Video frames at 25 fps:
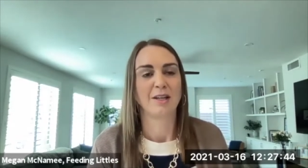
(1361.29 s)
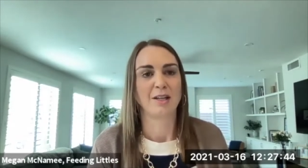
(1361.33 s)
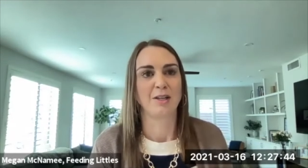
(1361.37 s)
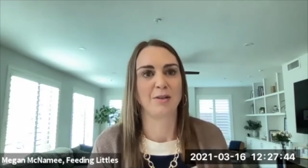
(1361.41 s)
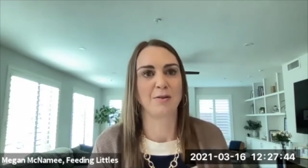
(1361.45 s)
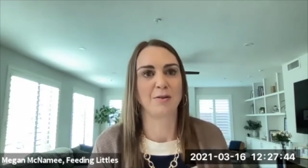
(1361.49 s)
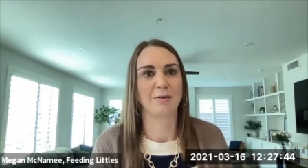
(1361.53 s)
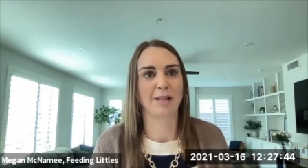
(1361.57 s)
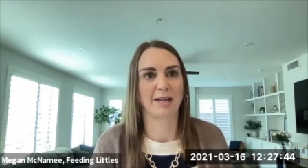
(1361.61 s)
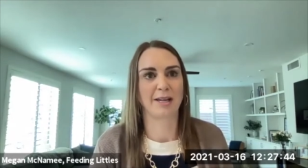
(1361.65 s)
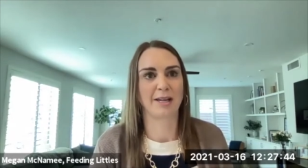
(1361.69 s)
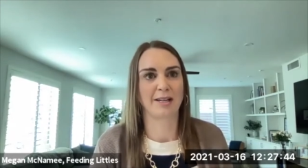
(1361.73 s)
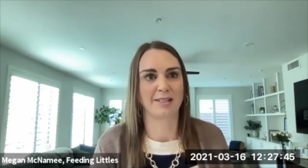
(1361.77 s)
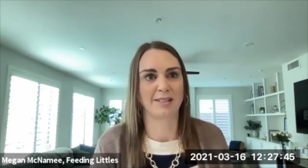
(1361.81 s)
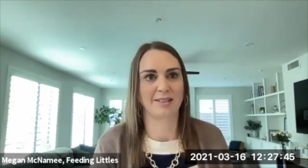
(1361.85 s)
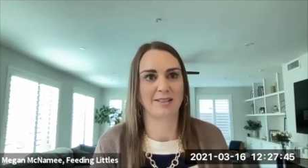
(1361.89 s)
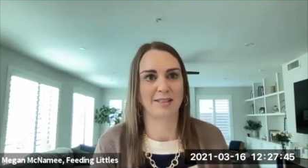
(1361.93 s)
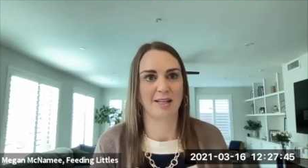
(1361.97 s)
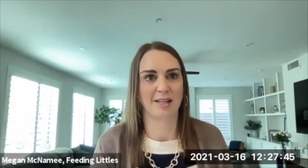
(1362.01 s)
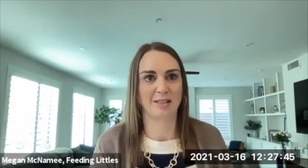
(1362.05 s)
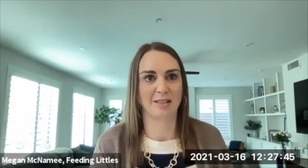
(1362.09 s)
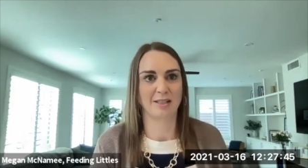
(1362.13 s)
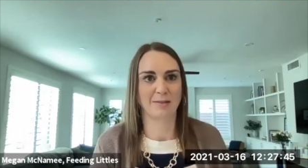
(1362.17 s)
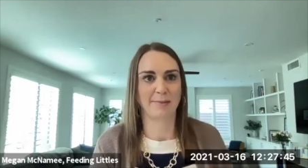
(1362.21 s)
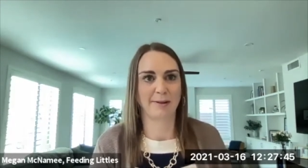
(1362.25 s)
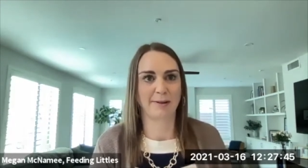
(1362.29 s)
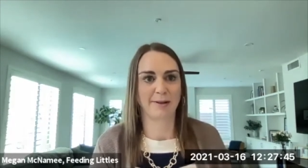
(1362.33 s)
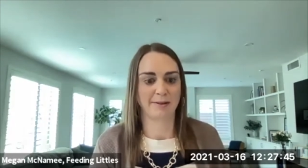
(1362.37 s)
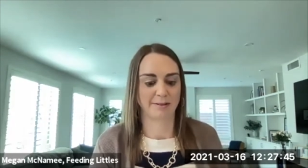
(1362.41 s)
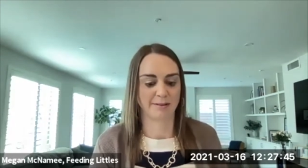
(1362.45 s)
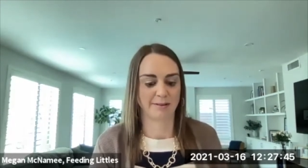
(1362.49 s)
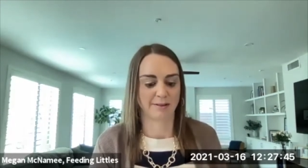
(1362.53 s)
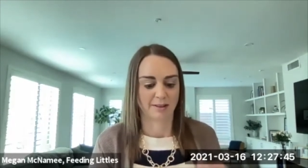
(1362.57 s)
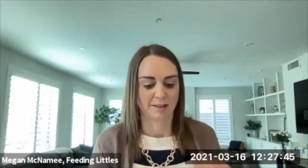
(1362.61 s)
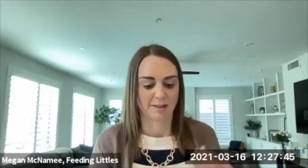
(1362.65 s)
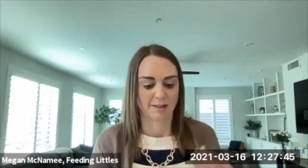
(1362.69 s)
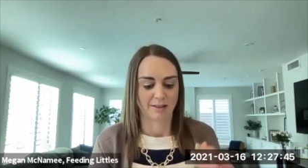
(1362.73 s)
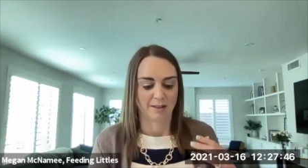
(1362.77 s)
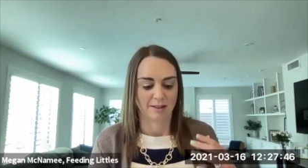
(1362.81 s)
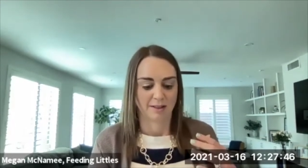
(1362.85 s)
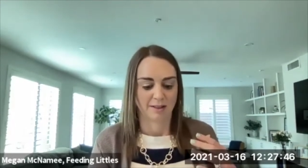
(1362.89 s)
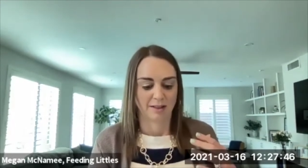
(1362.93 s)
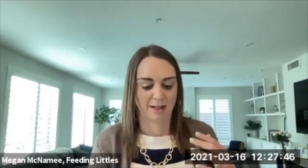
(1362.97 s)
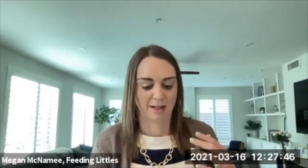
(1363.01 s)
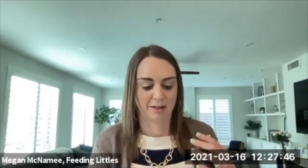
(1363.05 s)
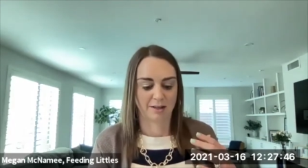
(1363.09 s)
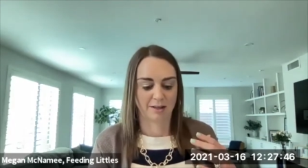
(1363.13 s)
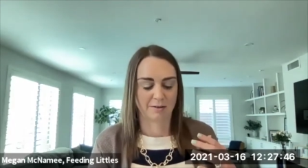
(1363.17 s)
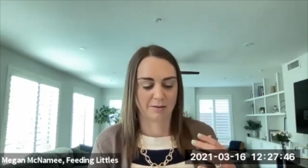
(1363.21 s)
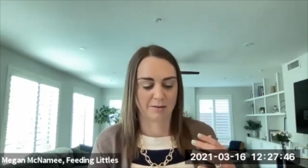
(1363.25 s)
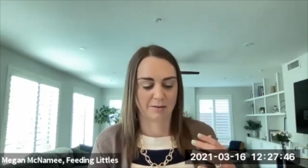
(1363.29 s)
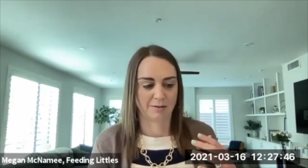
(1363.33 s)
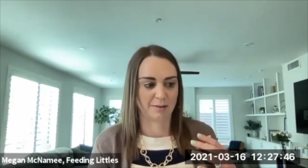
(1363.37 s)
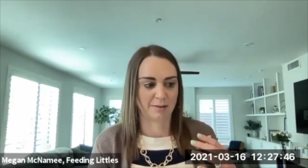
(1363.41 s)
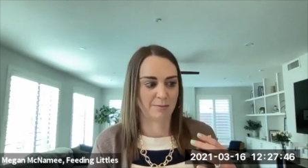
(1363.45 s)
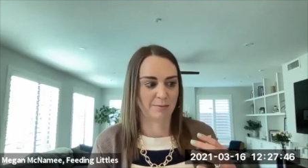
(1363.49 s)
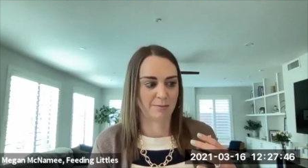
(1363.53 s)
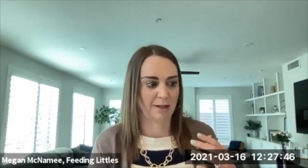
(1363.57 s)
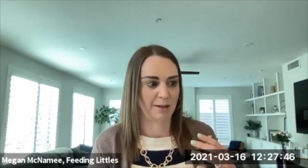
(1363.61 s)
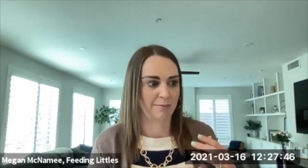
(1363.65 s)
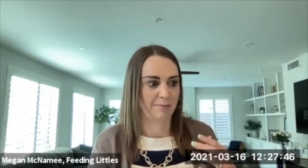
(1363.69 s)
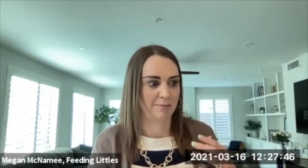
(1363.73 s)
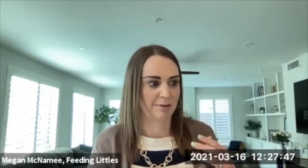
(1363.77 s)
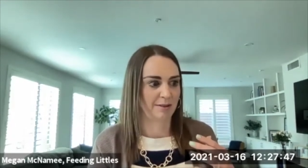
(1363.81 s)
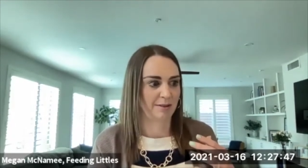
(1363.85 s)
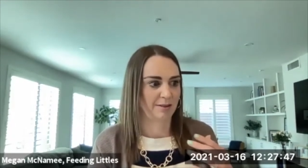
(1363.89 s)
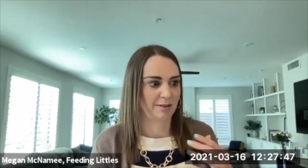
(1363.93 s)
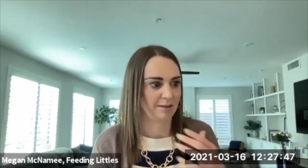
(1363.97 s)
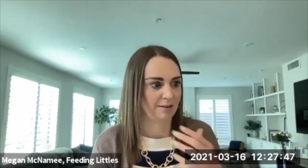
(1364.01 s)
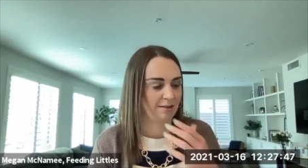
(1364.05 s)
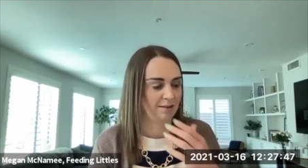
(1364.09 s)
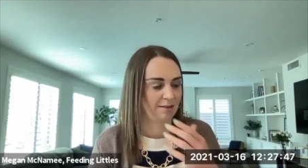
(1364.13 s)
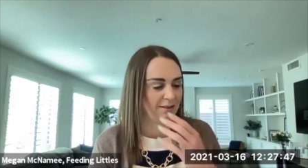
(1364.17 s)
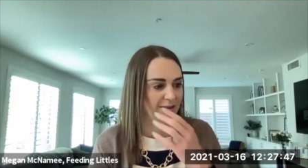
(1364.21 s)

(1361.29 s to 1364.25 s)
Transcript: you kind of talked about how sometimes